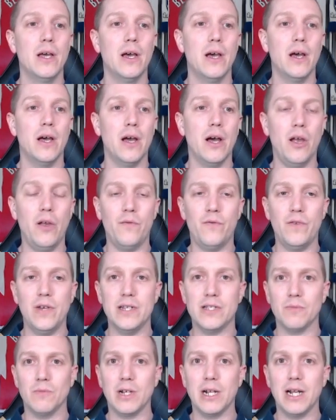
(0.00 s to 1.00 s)
Hopefully
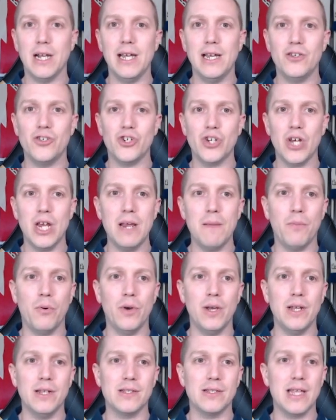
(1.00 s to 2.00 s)
some clean sheet
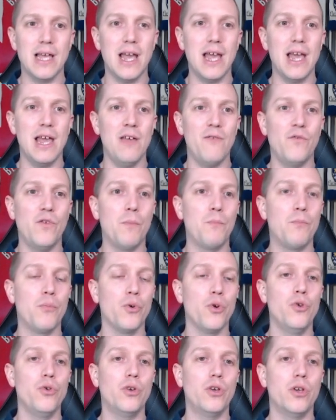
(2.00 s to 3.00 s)
points there. If
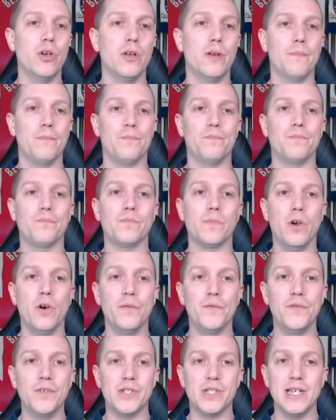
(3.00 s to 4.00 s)
Verbruggen
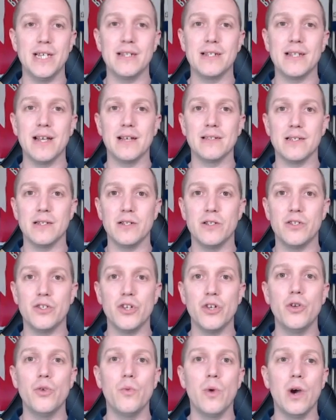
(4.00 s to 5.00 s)
obviously doesn't
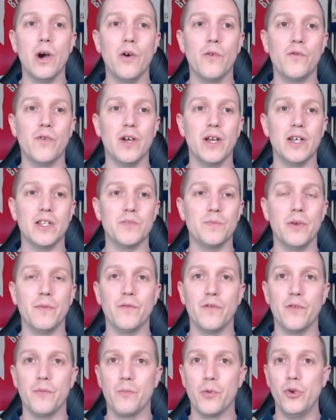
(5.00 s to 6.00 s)
do well first, but
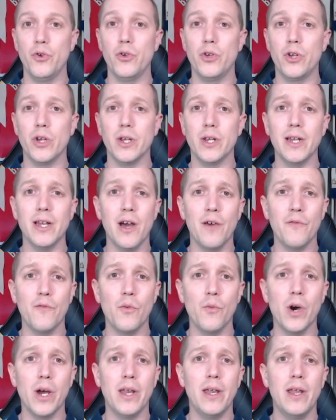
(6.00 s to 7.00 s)
Verbruggen, another
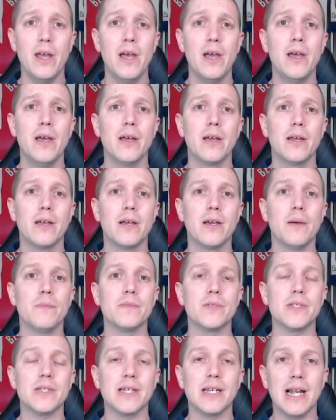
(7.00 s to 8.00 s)
one,
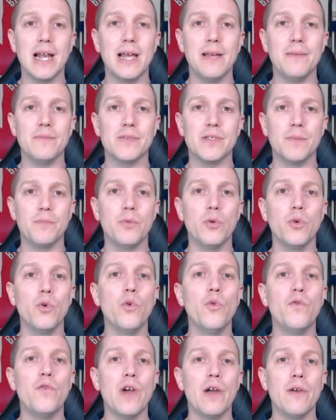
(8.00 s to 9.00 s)
comes and claims the
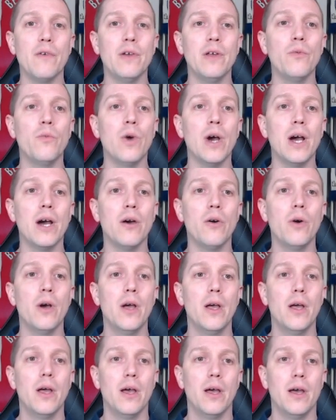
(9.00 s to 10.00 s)
ball very well
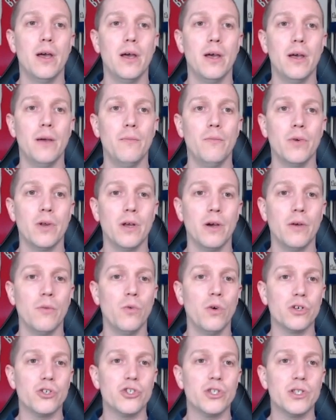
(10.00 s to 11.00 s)
when I
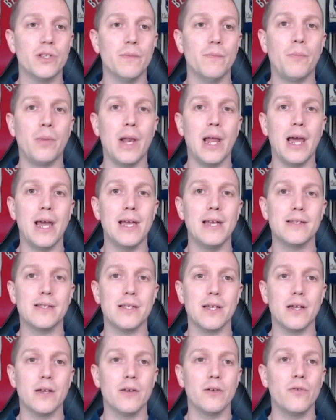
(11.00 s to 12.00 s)
watch them play,
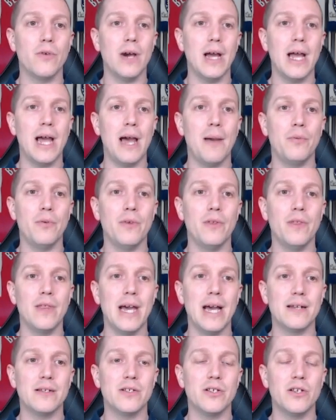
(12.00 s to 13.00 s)
so quite happy with
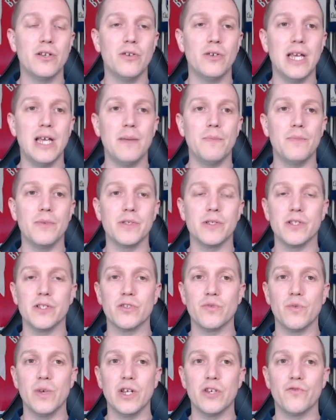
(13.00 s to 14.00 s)
that. Two keepers to
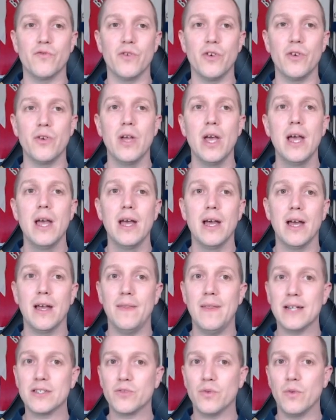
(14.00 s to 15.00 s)
switch through,
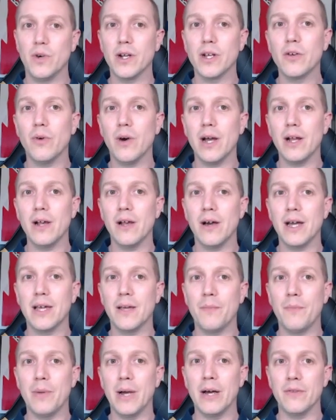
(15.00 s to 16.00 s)
and that's what I quite like
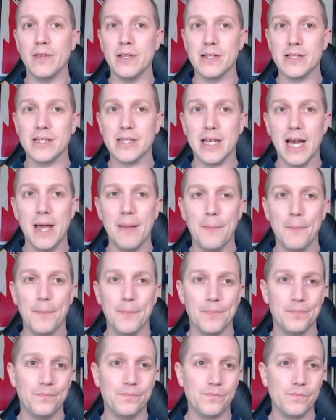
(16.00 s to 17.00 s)
about this game,
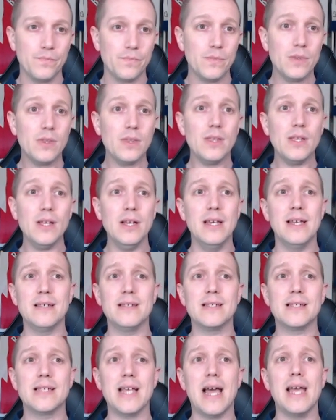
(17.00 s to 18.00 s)

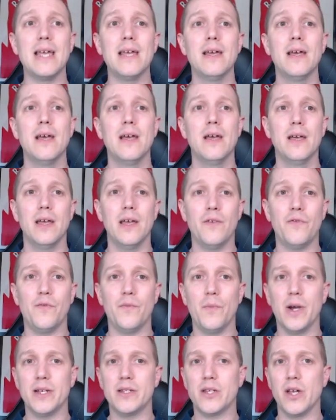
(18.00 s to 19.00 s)
is say if
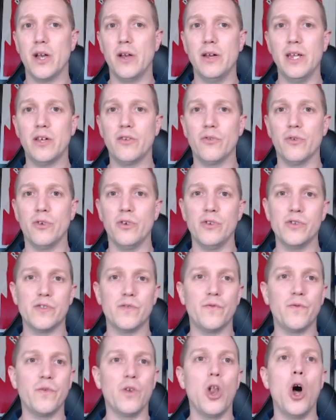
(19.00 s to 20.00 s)
my Toni Kroos
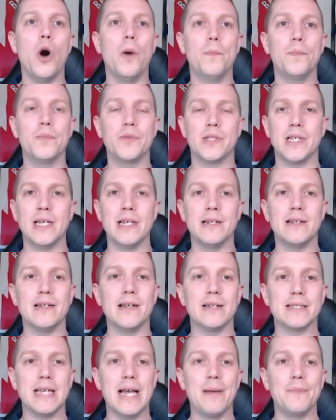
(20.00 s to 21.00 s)
flops and
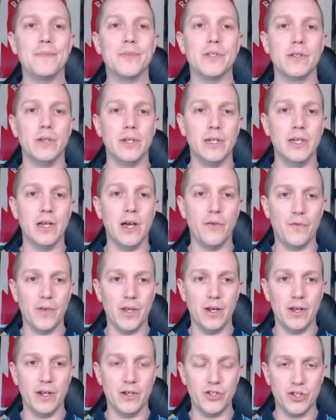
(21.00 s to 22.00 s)
does absolutely
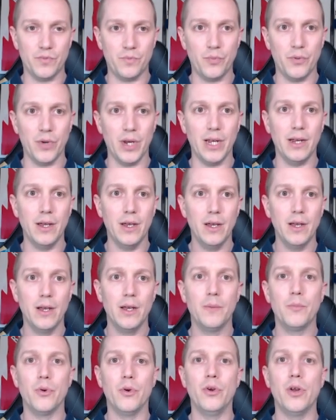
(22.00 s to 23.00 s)
nothing, I just bring
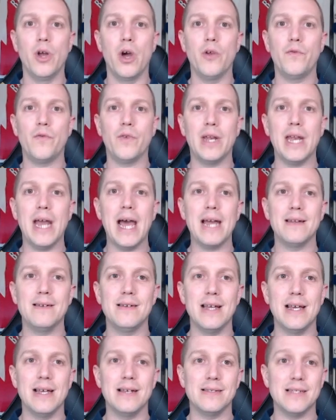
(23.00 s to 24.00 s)
Bruno
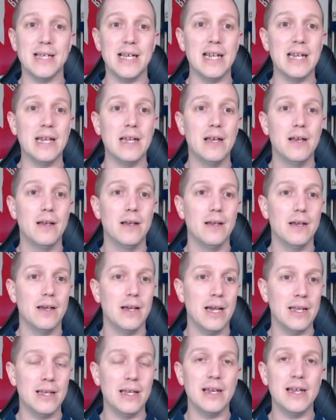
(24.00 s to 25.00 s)
Fernandes in
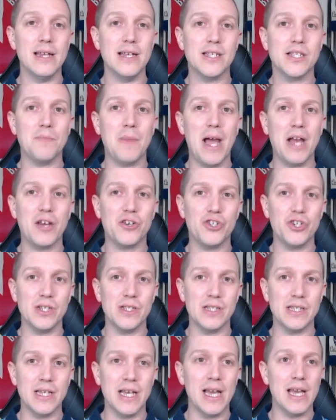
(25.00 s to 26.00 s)
and then he
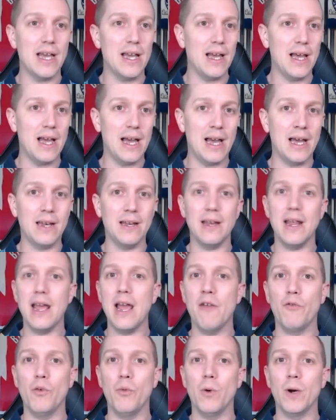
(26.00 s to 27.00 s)
smashes it and
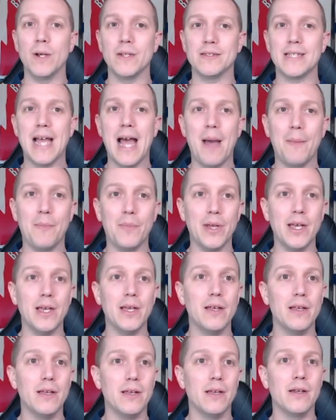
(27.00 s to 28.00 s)
everyone's
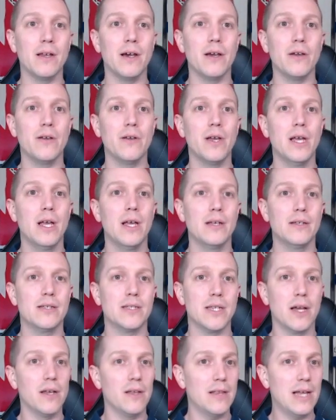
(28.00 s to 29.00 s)
happy, you know.
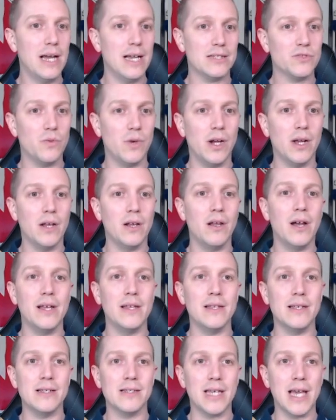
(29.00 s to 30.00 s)
So that's why I
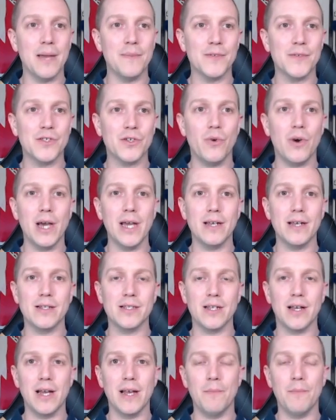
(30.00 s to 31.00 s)
like this game. It's quite
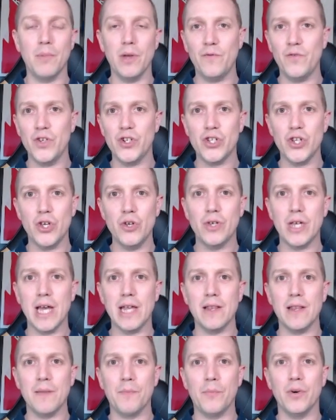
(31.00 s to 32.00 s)
exciting. But if you do
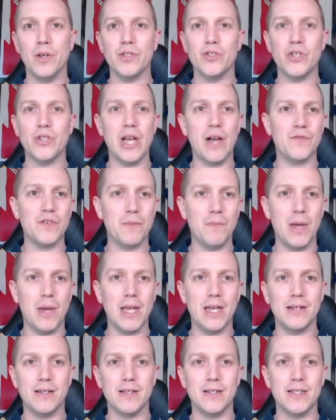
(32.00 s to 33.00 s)
get the points, you have to
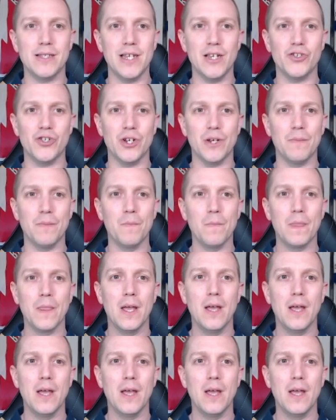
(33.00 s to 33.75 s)
make a decision.